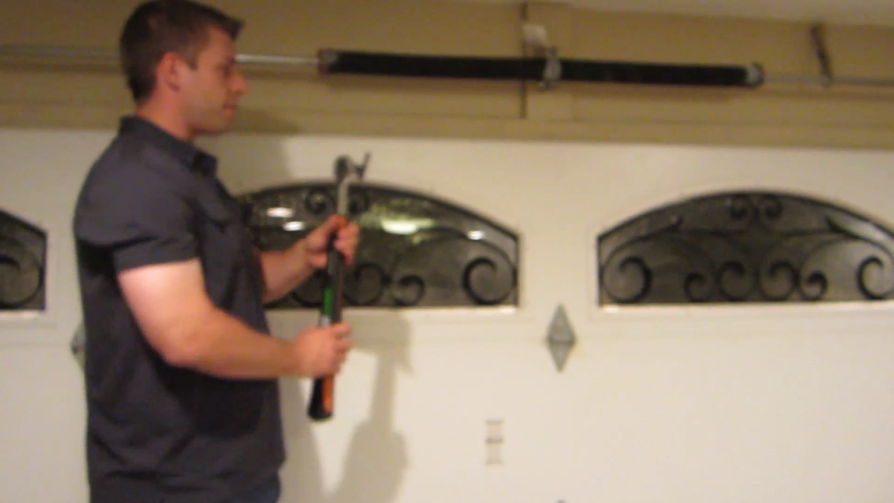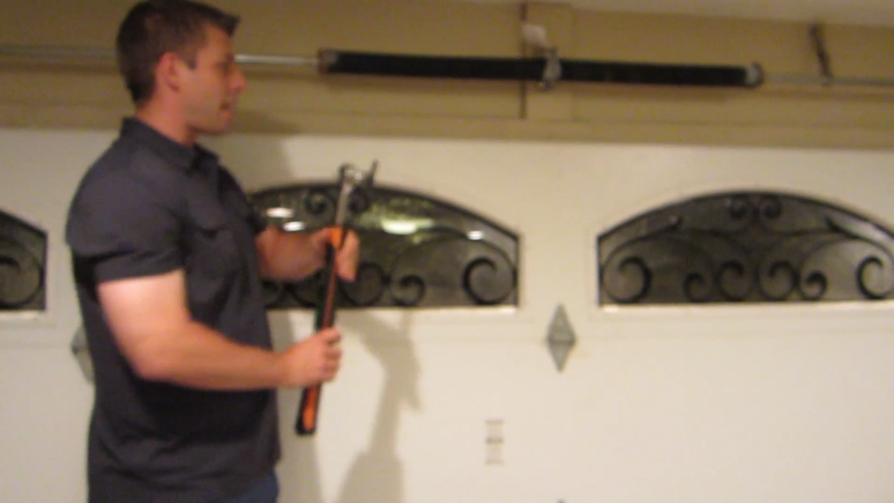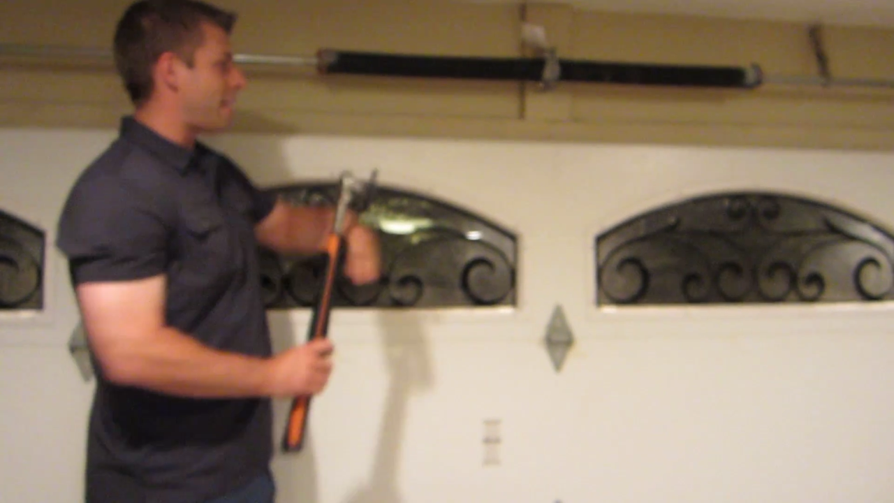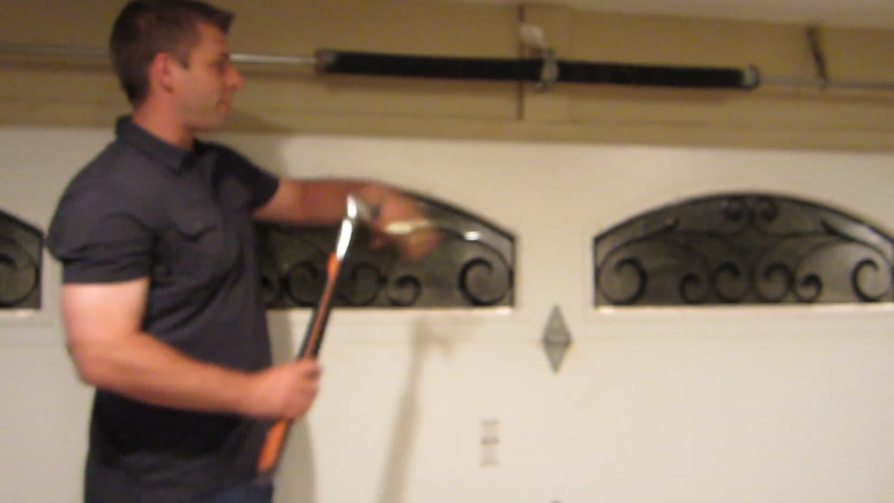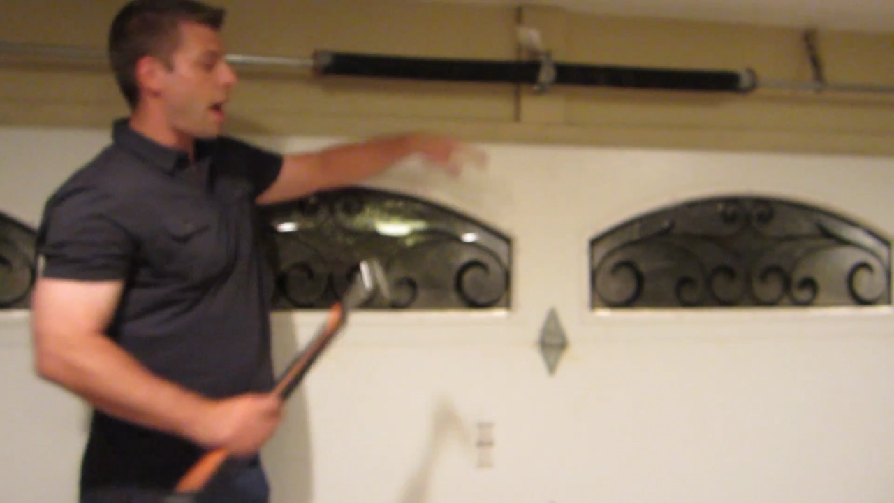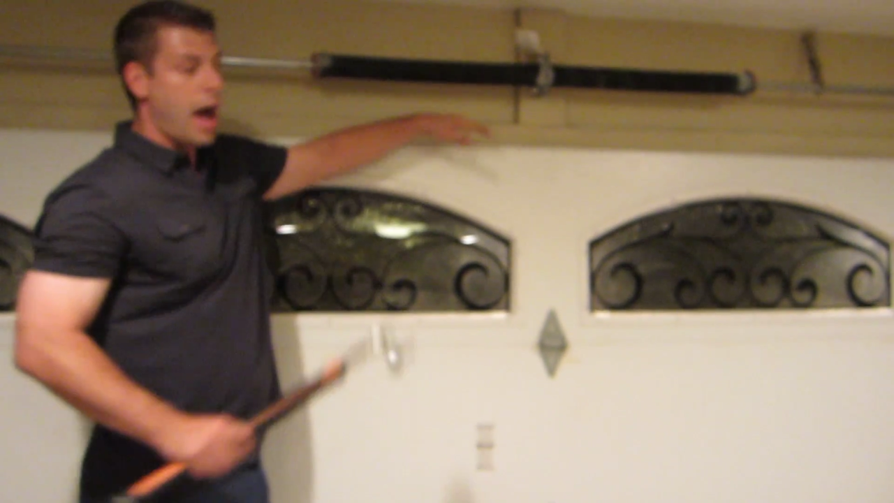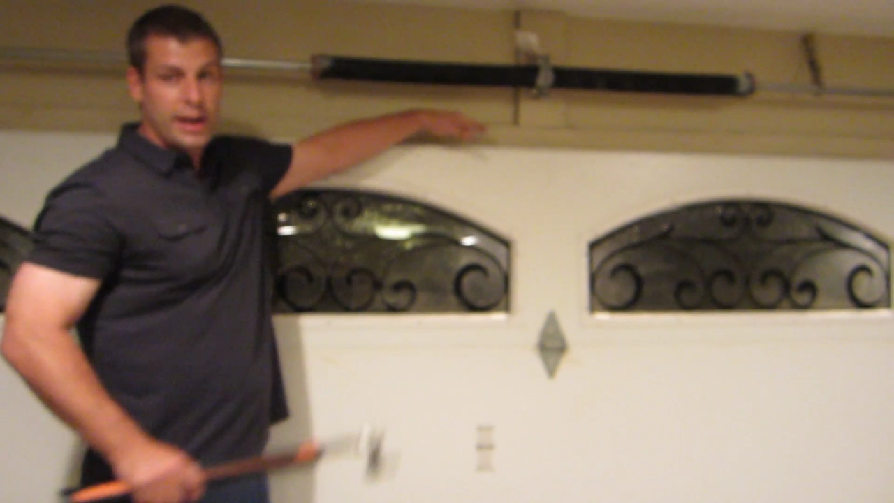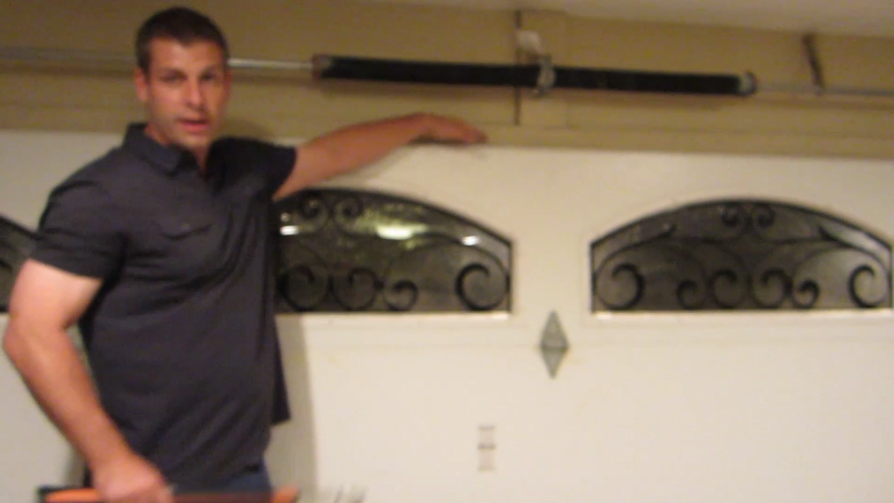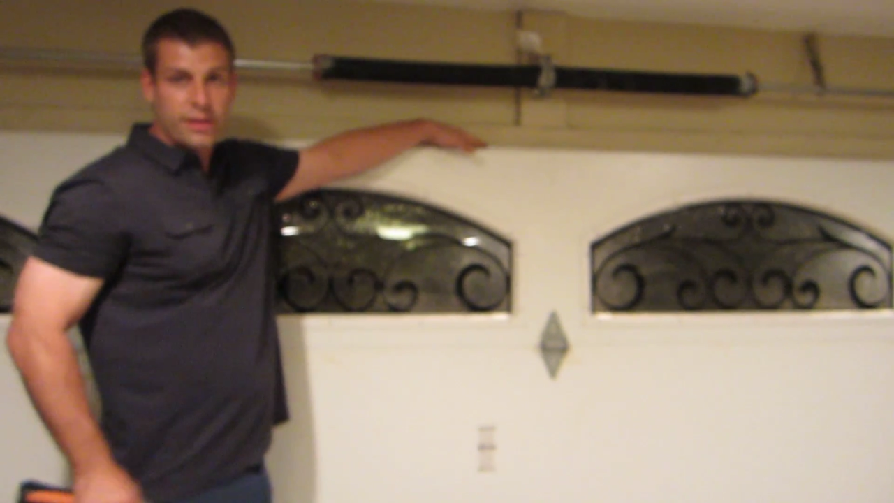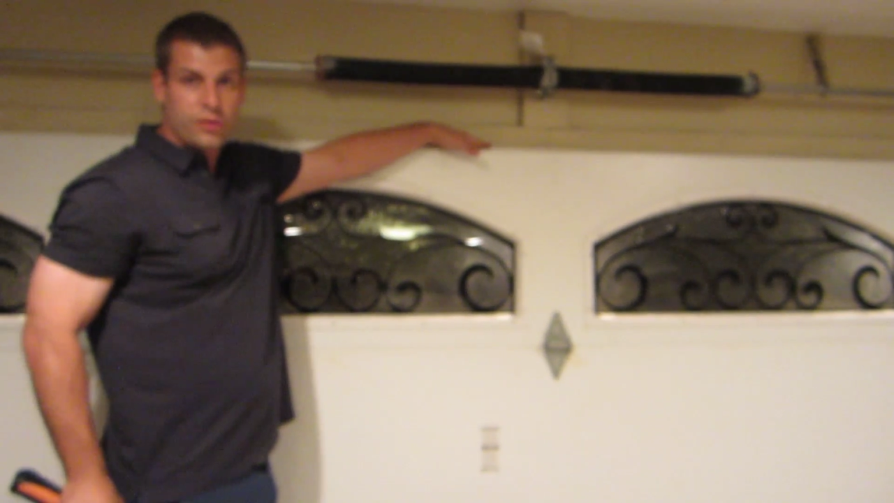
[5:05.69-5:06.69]
you got the
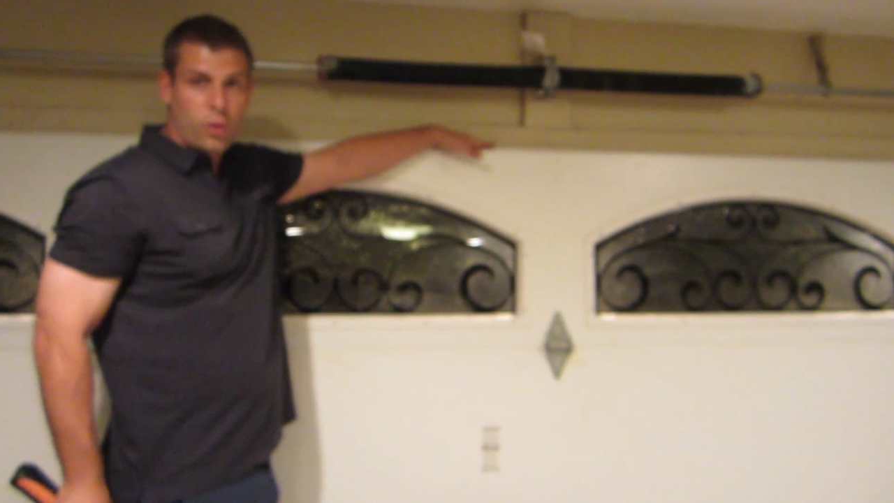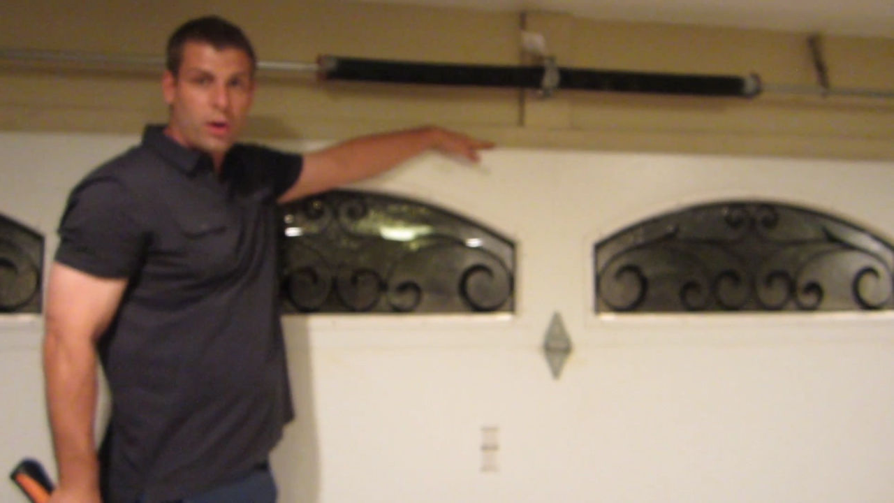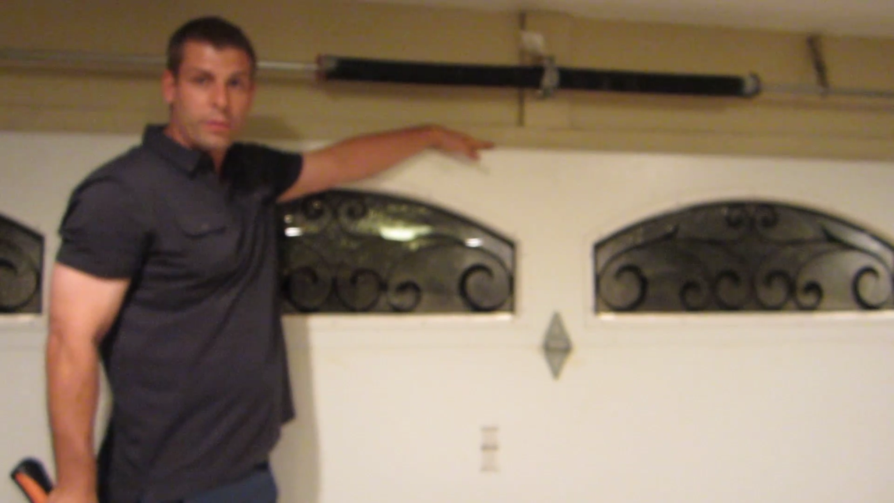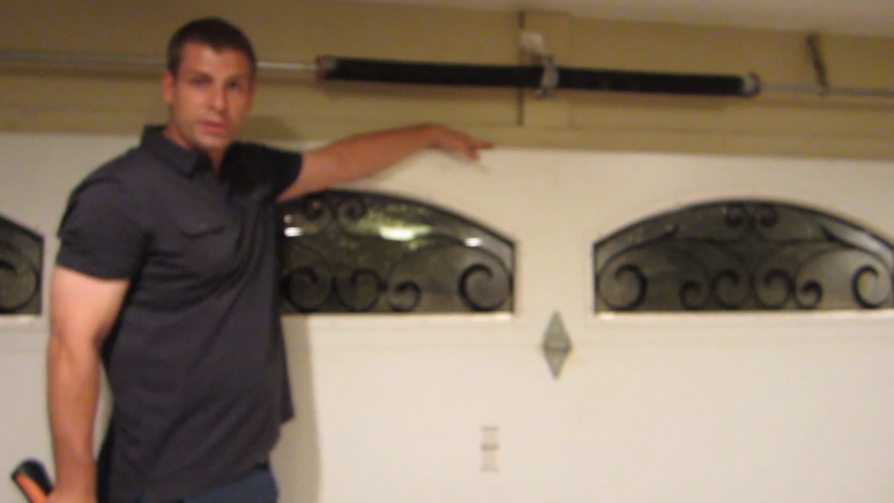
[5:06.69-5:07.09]
height of the door,